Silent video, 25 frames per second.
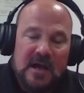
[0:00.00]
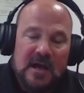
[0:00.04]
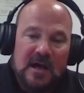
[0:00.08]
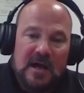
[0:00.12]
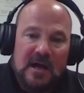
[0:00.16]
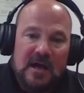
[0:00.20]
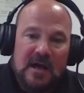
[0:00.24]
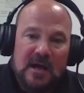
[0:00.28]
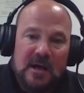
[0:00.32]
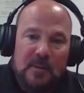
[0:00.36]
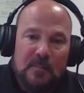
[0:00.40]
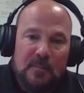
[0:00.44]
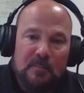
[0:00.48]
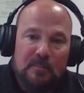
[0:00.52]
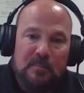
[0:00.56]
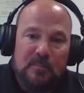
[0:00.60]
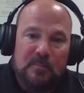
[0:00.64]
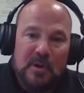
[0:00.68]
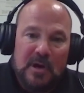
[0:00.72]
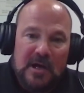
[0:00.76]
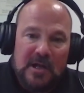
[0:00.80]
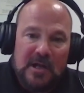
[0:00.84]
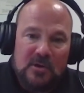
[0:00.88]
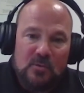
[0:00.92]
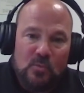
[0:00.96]
uh,
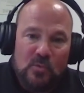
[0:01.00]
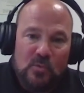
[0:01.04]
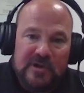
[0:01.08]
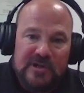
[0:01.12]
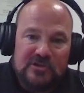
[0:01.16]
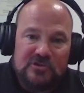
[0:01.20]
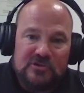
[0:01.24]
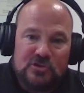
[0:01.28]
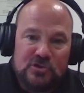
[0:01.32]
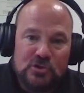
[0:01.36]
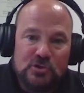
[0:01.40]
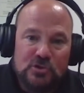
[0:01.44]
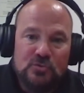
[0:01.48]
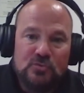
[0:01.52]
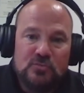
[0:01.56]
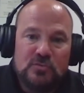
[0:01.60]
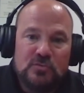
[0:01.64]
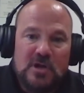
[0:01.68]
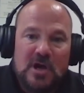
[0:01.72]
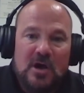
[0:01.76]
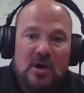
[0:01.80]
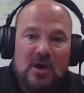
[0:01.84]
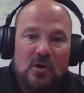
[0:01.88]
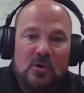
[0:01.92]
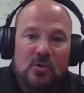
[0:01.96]
but we do
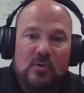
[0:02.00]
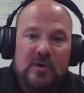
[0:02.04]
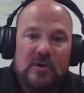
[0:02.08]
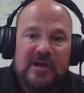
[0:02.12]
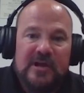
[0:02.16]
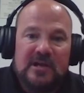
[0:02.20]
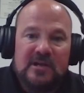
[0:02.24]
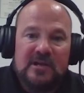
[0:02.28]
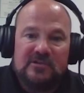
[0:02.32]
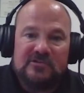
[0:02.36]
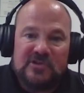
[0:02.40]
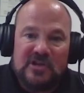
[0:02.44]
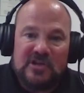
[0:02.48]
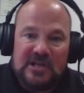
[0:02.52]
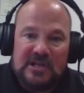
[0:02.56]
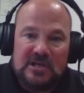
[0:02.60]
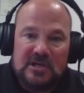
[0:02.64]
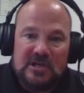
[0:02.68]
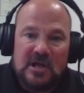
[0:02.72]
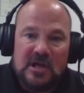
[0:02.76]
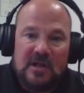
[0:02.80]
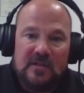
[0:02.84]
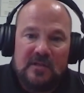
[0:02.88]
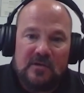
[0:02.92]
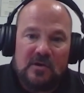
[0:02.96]
know it is
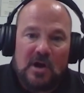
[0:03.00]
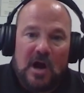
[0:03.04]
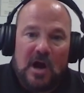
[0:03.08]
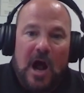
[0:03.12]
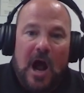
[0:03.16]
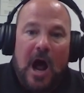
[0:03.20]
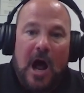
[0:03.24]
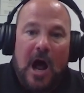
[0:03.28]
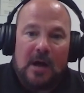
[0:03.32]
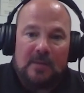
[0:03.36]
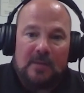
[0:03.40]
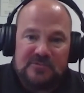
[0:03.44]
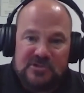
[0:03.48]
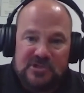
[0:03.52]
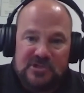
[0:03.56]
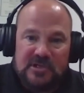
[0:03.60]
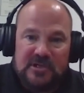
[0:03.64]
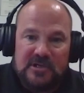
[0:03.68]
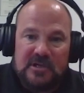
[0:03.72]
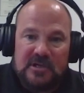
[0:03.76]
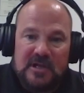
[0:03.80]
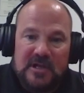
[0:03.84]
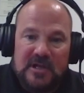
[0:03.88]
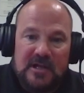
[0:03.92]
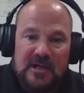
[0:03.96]
another
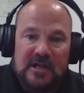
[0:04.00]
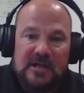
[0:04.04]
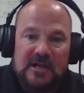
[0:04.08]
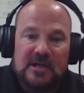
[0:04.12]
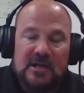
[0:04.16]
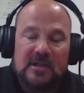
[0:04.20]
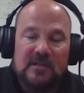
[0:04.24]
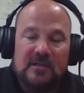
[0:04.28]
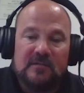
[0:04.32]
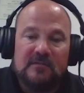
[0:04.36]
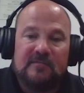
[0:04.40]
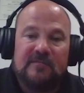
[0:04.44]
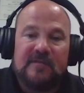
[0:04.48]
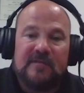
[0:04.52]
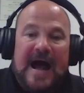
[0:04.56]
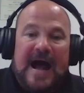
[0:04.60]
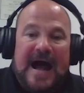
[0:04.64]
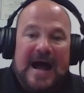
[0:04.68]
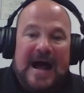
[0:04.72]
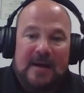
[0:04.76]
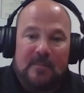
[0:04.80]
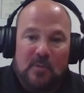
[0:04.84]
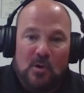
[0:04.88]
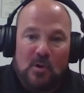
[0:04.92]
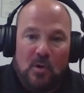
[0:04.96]
option and another
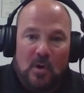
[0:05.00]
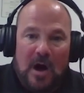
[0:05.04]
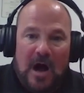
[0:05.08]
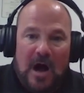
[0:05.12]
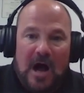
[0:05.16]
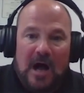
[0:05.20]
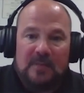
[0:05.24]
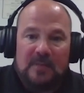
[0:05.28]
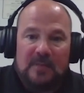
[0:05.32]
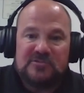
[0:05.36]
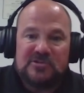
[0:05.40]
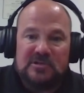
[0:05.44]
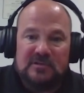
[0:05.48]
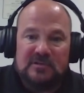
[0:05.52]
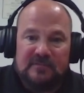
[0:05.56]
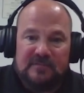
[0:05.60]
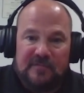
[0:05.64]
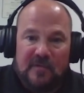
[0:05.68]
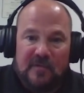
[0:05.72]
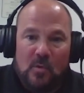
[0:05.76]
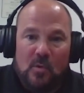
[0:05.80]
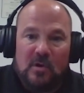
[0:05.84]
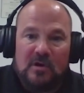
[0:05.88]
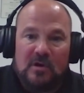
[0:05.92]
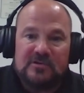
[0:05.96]
viable option
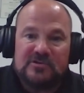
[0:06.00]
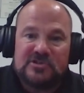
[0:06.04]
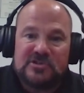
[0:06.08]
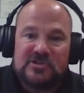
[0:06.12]
for us.